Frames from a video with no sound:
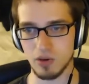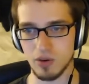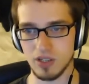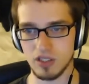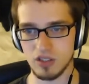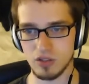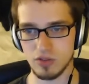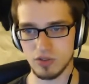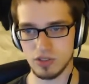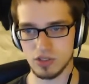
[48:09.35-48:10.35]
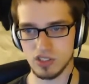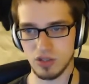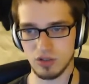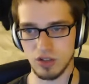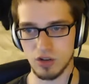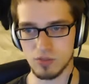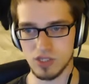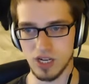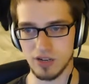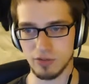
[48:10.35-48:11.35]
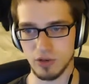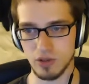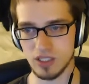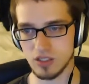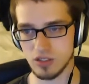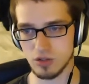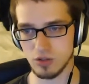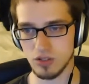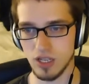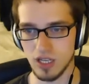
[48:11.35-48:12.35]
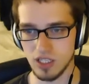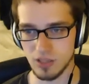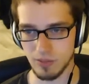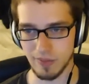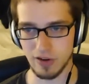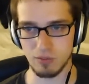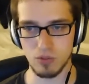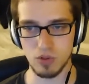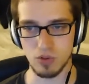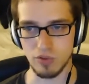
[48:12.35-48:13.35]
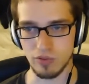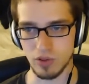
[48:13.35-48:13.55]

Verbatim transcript: What do I need to do for just general home stuff? What do I need to do to prepare to move?